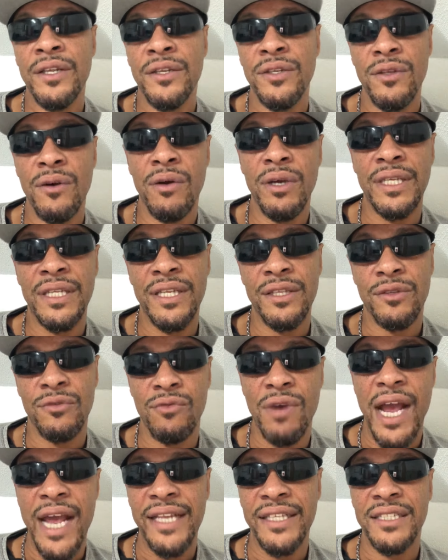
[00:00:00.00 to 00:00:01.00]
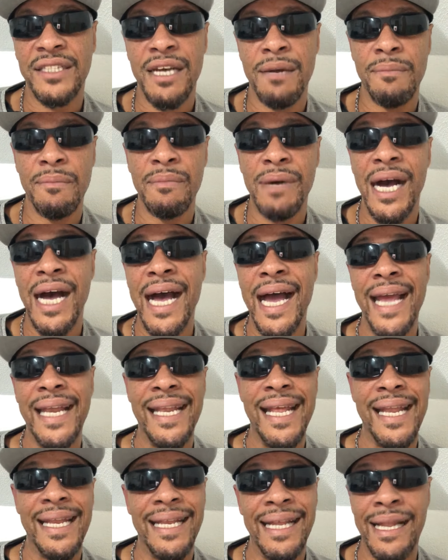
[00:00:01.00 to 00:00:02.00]
Knowing that the right is coming behind
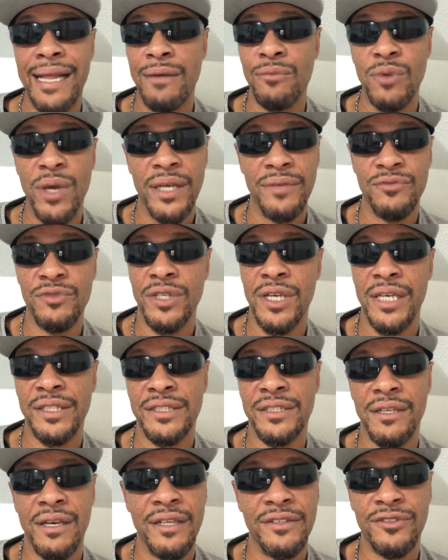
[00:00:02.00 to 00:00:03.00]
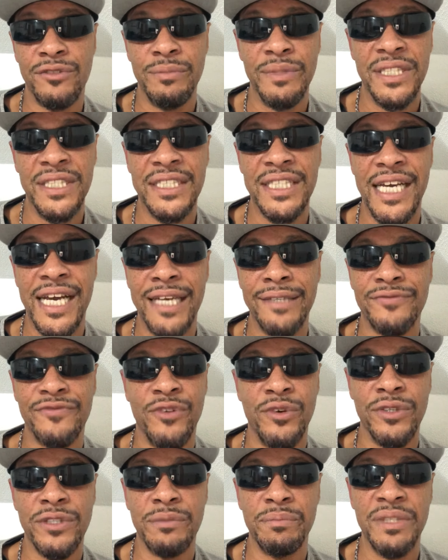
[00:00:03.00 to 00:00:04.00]
that. Now, I've, you know, I saw it too many times
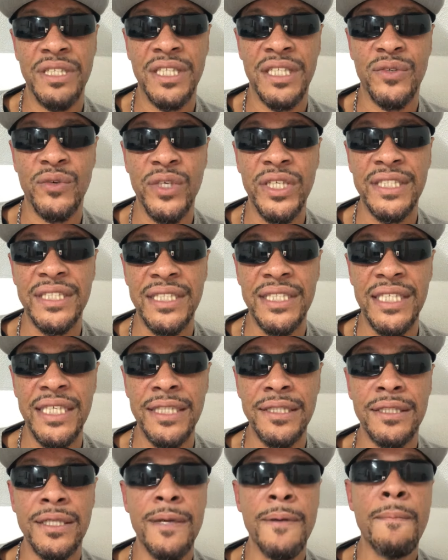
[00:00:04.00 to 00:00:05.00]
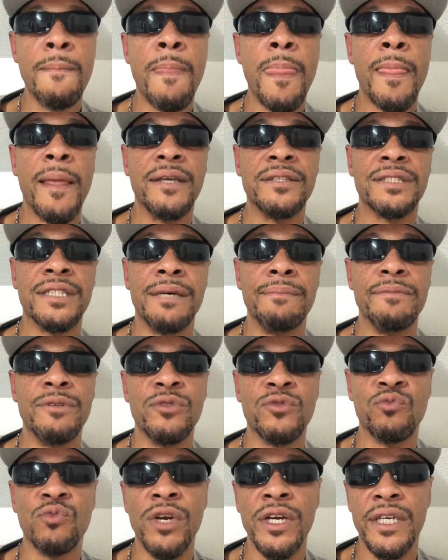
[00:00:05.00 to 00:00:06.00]
for it to be a coincidence. That's something he
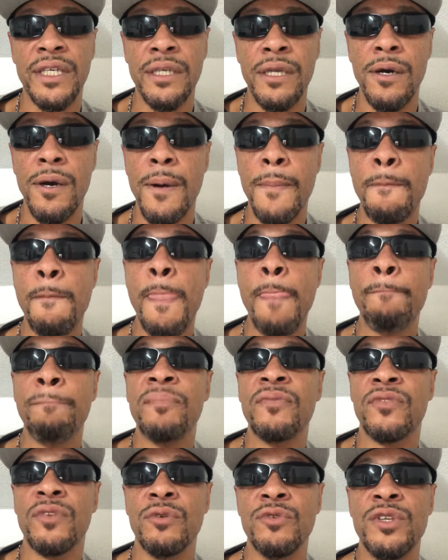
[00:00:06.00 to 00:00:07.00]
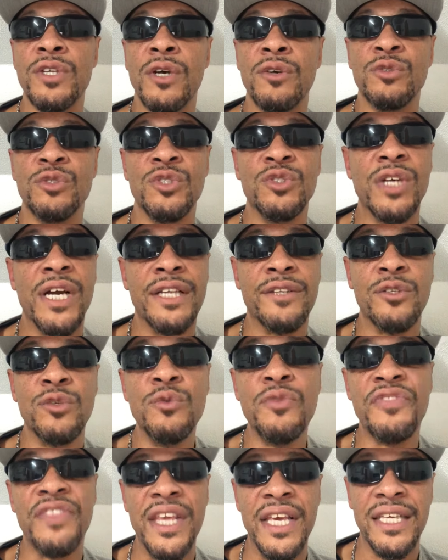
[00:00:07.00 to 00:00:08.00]
was working on. So, you know, you got to do
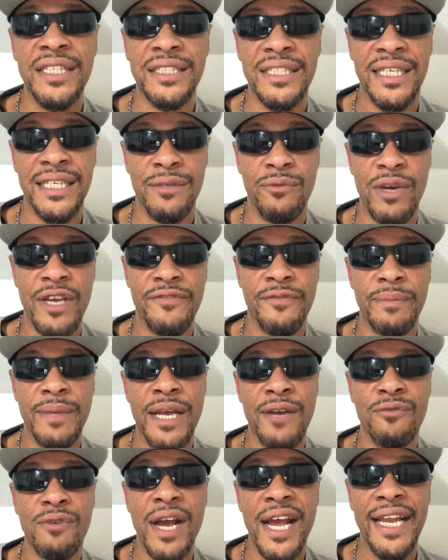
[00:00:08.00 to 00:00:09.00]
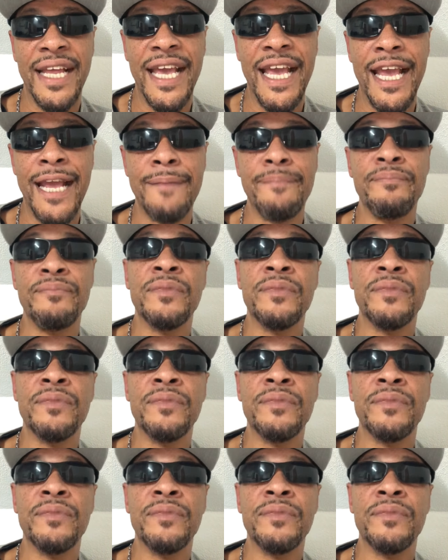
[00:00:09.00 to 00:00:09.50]
things to get away from that right hand.